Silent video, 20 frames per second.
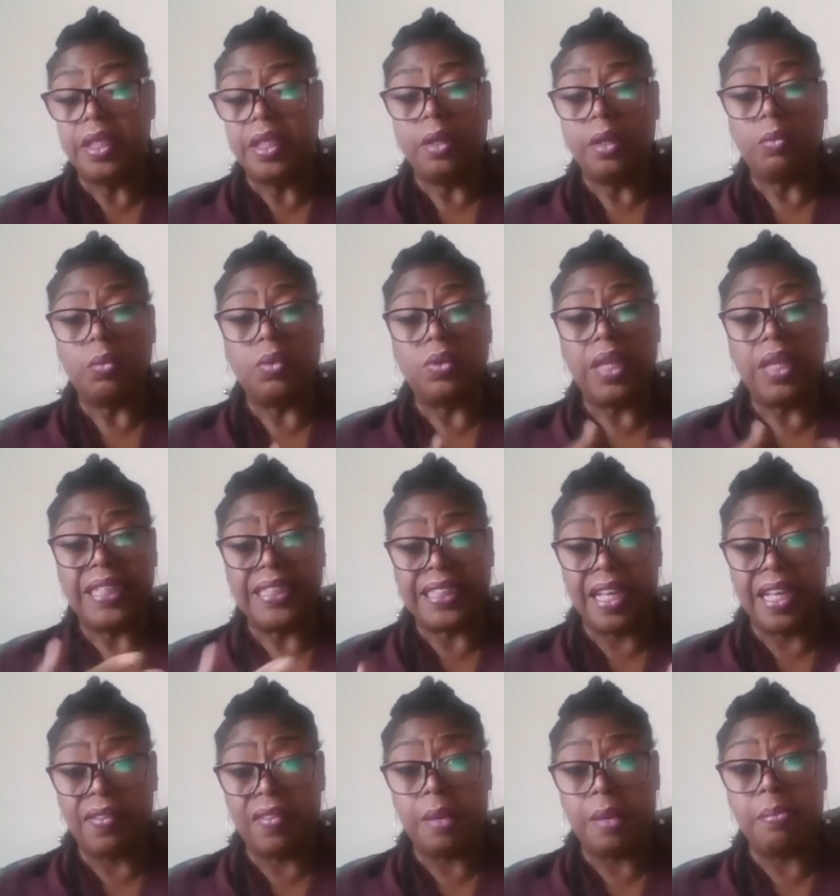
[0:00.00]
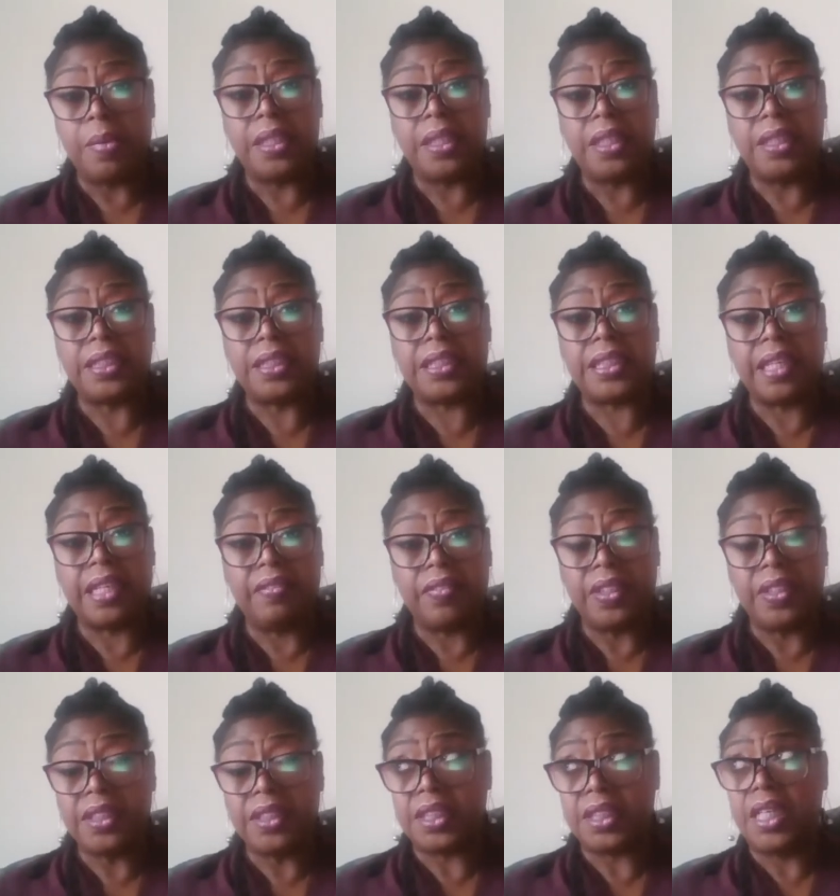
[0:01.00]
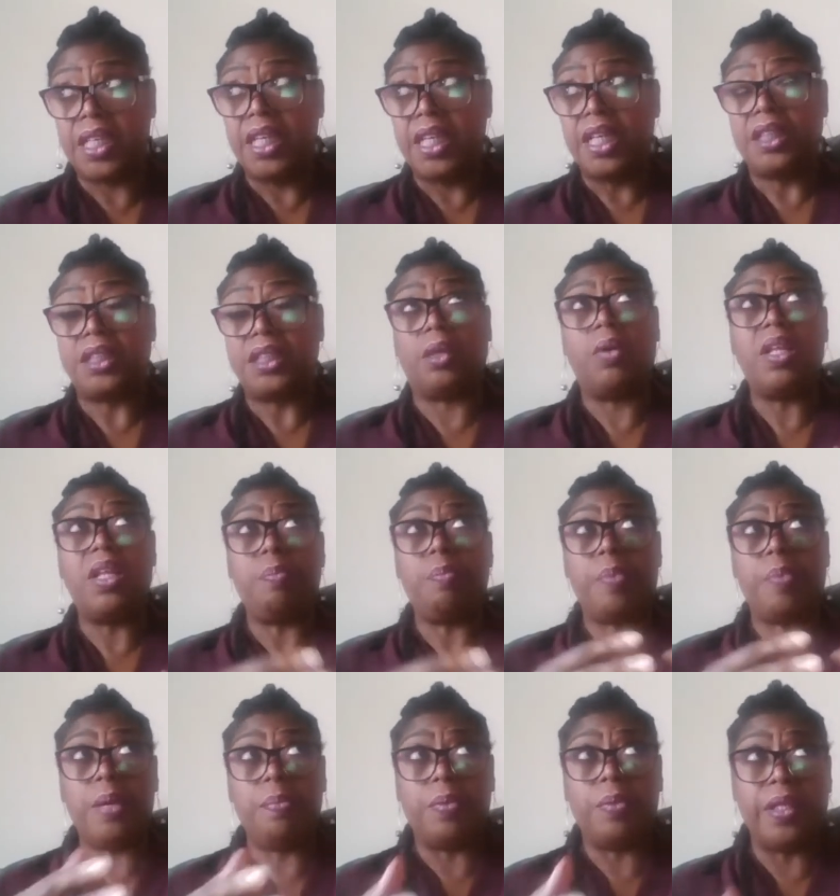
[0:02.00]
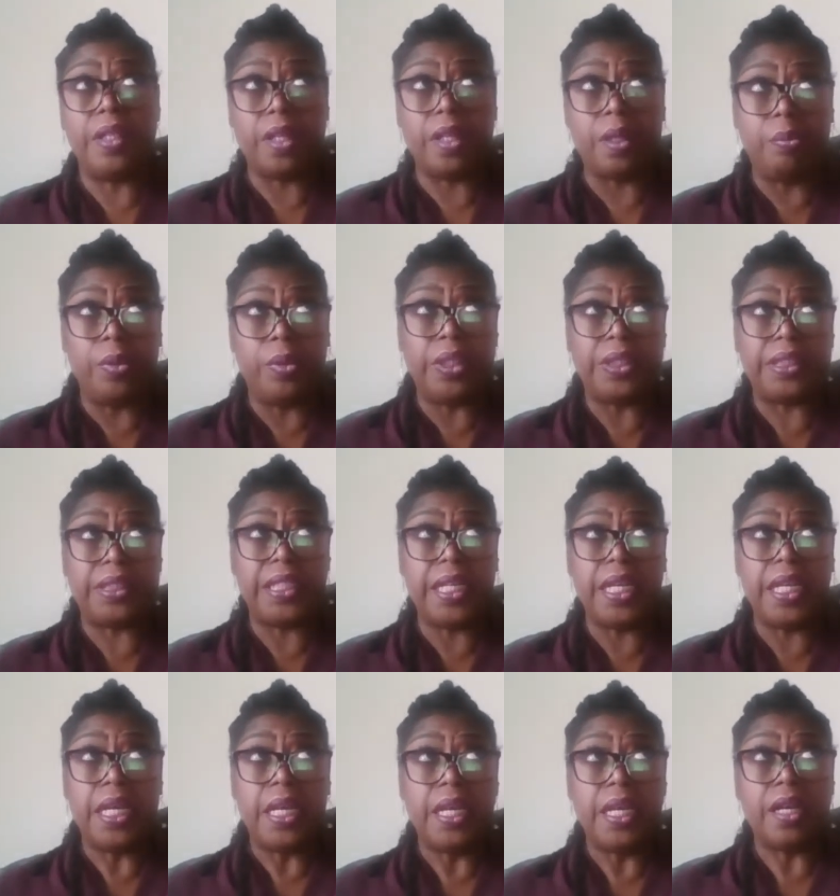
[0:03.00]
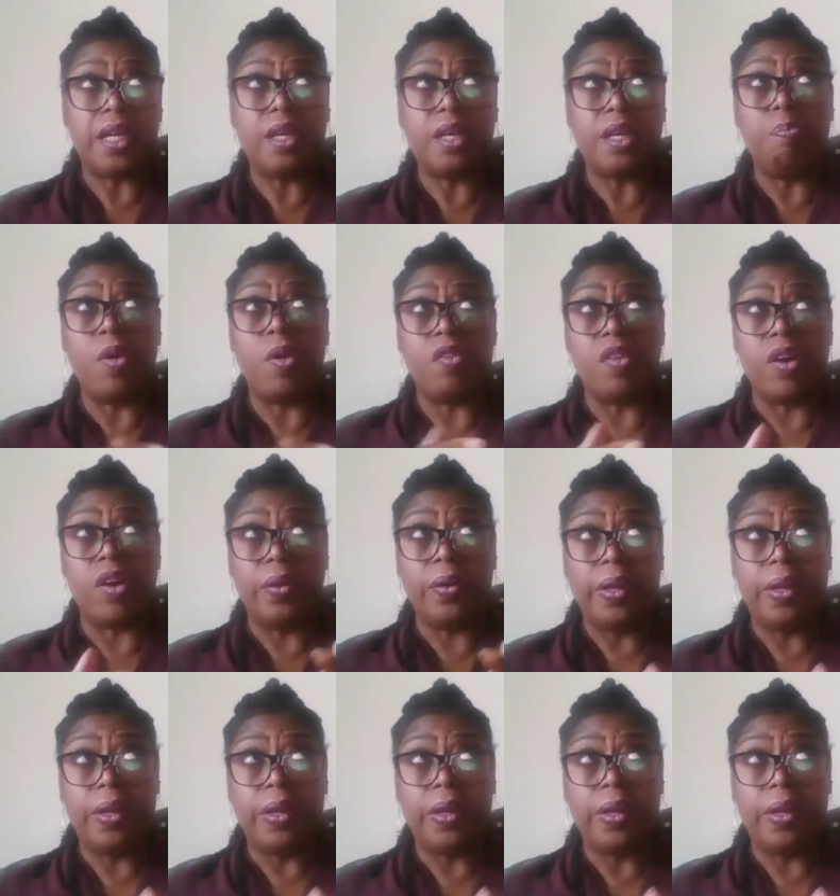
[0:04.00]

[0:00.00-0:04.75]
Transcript: will lay down their money as savings so other people in the community can borrow.